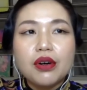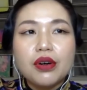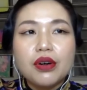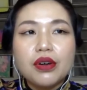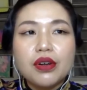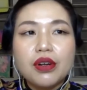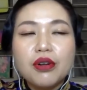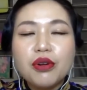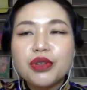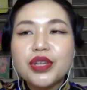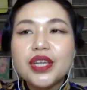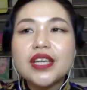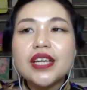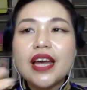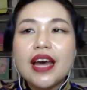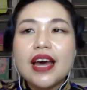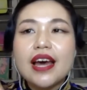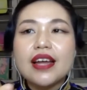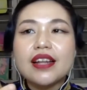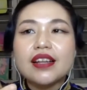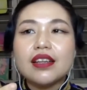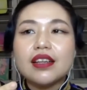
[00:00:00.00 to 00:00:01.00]
looking
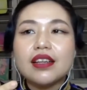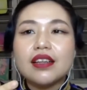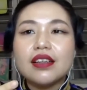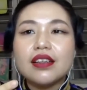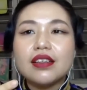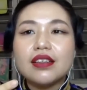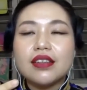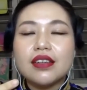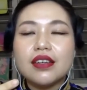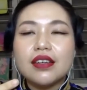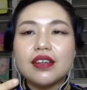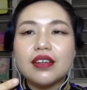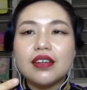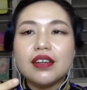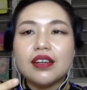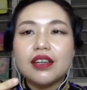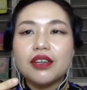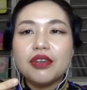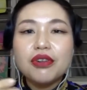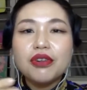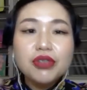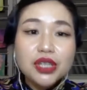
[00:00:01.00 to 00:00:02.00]
at the,
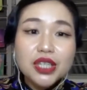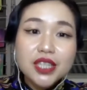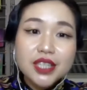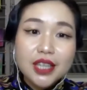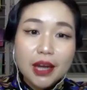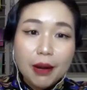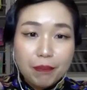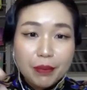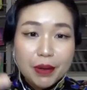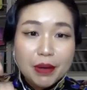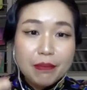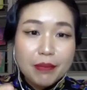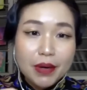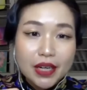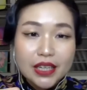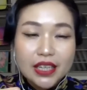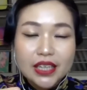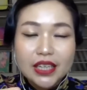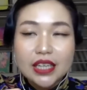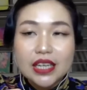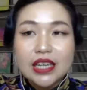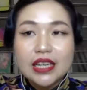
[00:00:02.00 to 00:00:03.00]
you know, just dumping
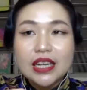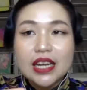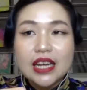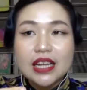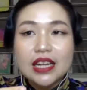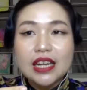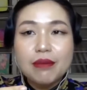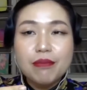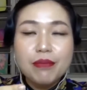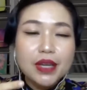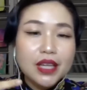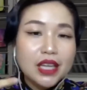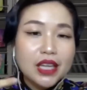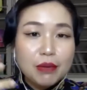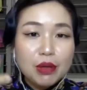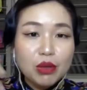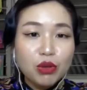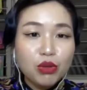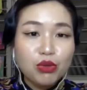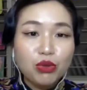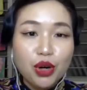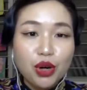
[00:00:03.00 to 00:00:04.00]
money in and then making me
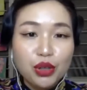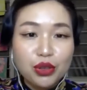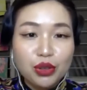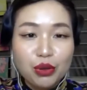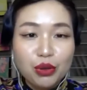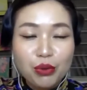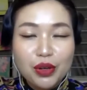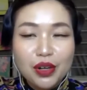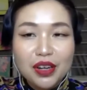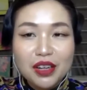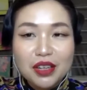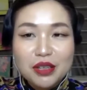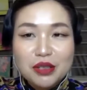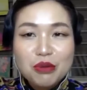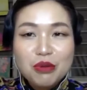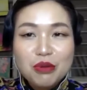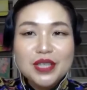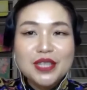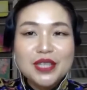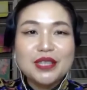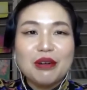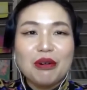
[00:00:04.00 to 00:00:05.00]
do all the work. So
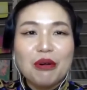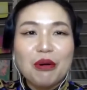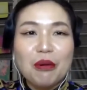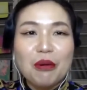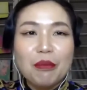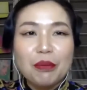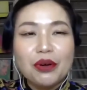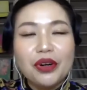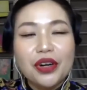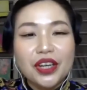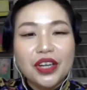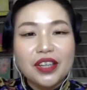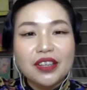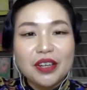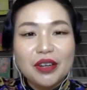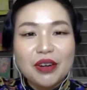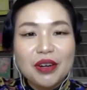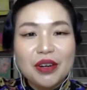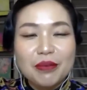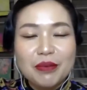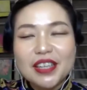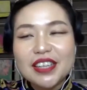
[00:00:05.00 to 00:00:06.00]
what's the whole point? You know
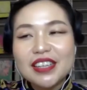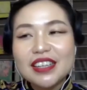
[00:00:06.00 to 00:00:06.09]
what I mean?